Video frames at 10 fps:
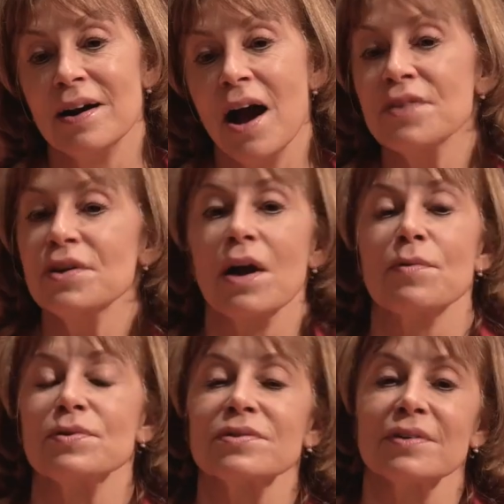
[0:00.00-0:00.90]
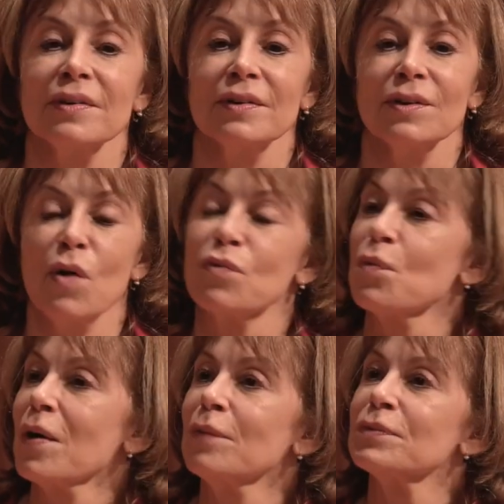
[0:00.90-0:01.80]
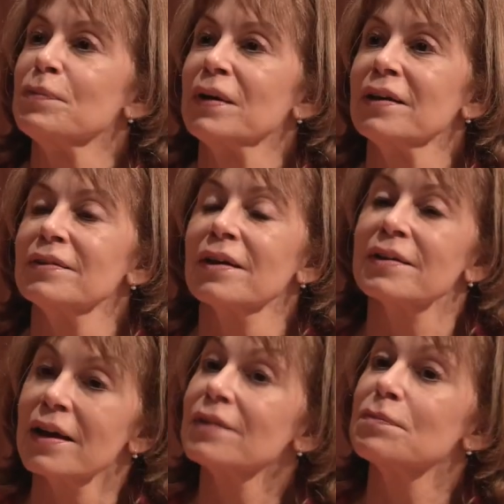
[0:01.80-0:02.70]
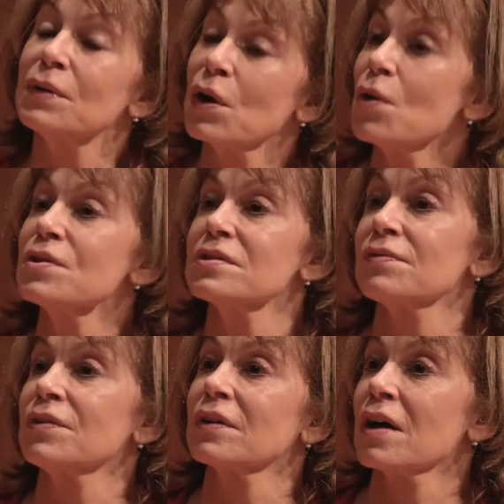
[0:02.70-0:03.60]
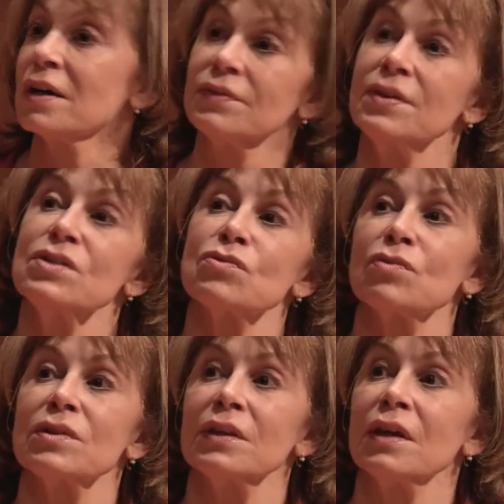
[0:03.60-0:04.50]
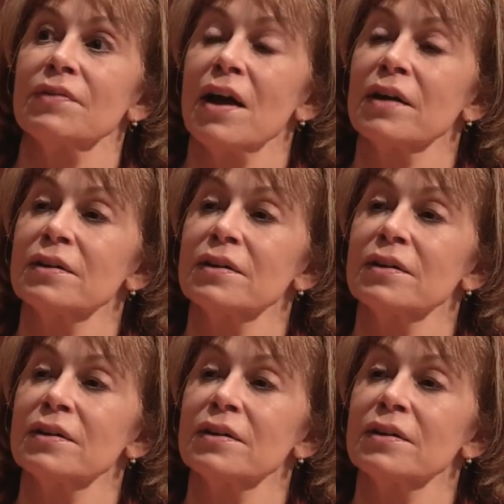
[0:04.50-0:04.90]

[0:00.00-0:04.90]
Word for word: I think I was overwhelmed a bit, again, because of the kind of history that they've had